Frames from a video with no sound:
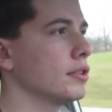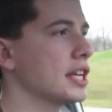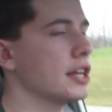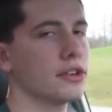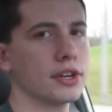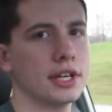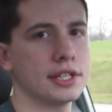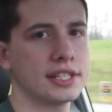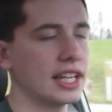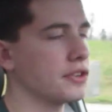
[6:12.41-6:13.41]
say you're
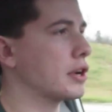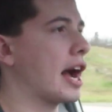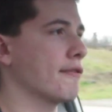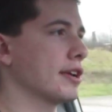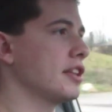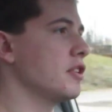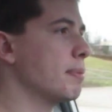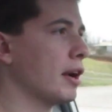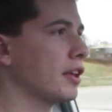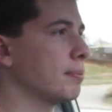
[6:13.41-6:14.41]
in city traffic and you
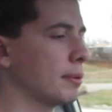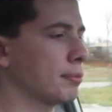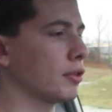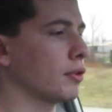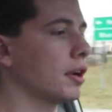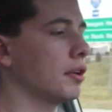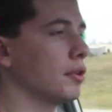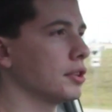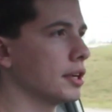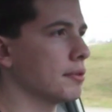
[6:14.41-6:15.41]
barely blip the
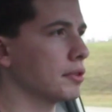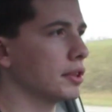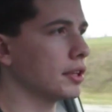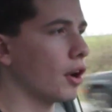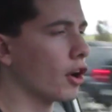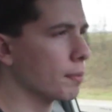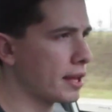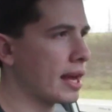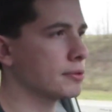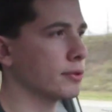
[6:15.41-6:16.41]
throttle, the
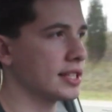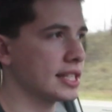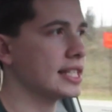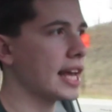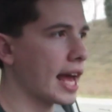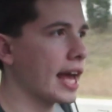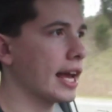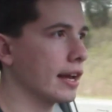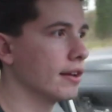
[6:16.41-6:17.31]
RPMs would stay